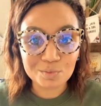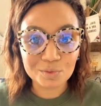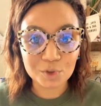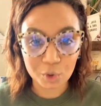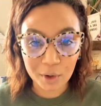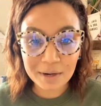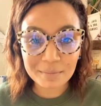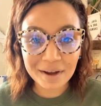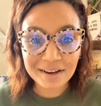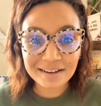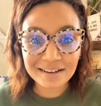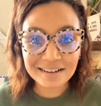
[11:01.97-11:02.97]
join
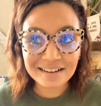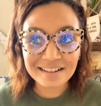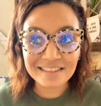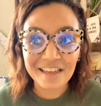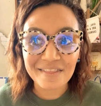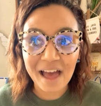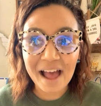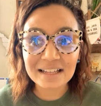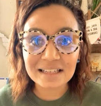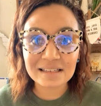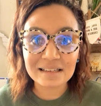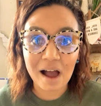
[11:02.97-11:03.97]
button, then
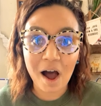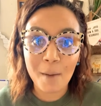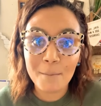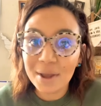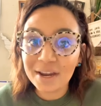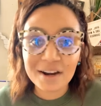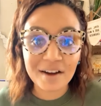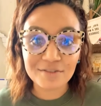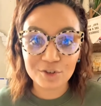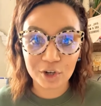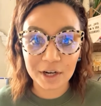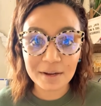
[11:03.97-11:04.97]
that's a big enough
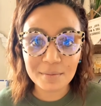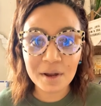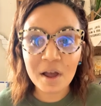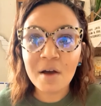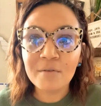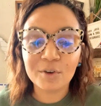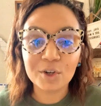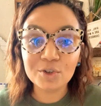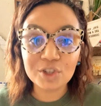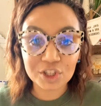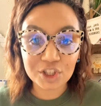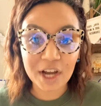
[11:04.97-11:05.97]
dream for you
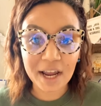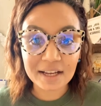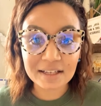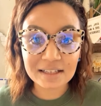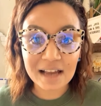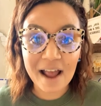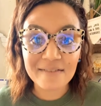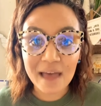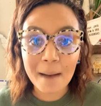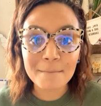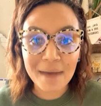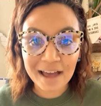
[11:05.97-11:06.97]
to chase. And that
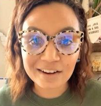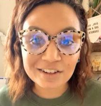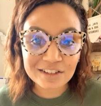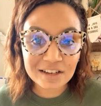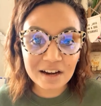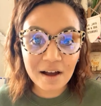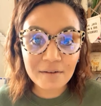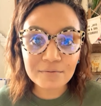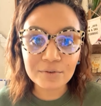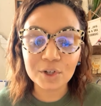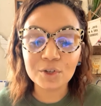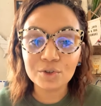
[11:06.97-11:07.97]
matters enough
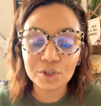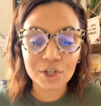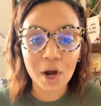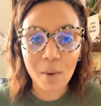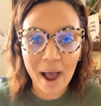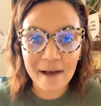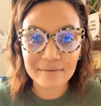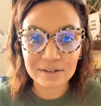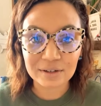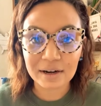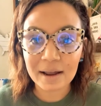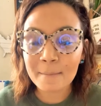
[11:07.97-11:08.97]
for you to go after
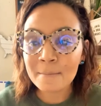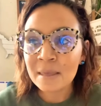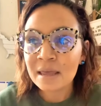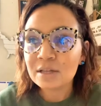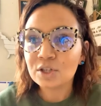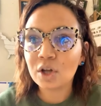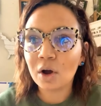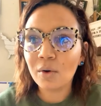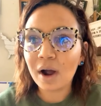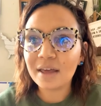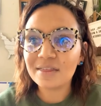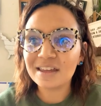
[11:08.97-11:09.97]
it. So
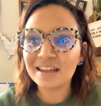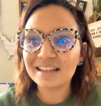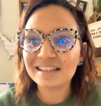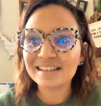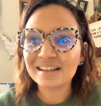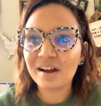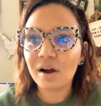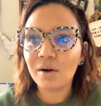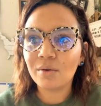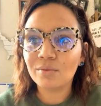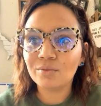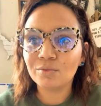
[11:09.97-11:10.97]
I think it's
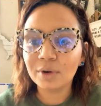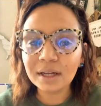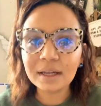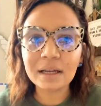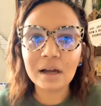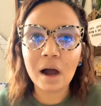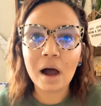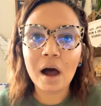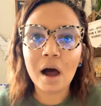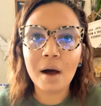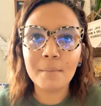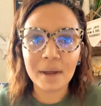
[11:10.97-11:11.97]
really
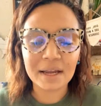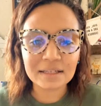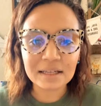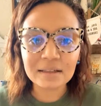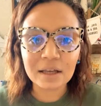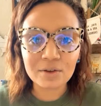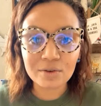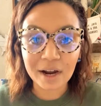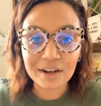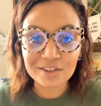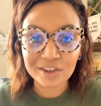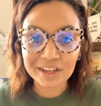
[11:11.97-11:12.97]
amazing that you
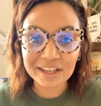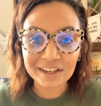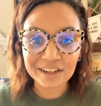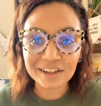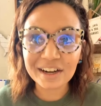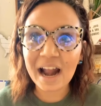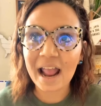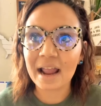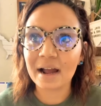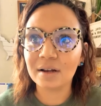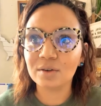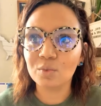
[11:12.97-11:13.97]
guys are here
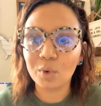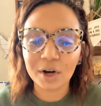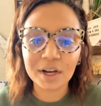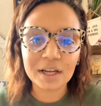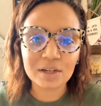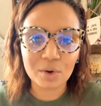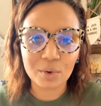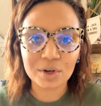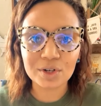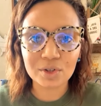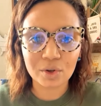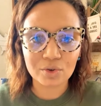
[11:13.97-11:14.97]
and working
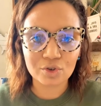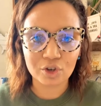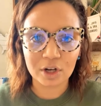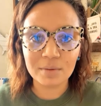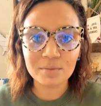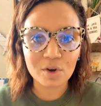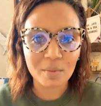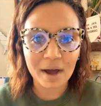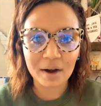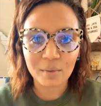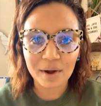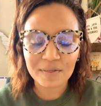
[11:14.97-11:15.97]
towards those dreams, no
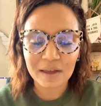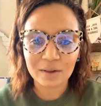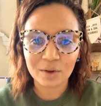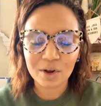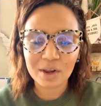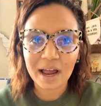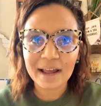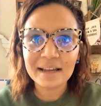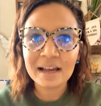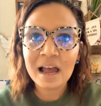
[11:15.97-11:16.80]
matter what they look like.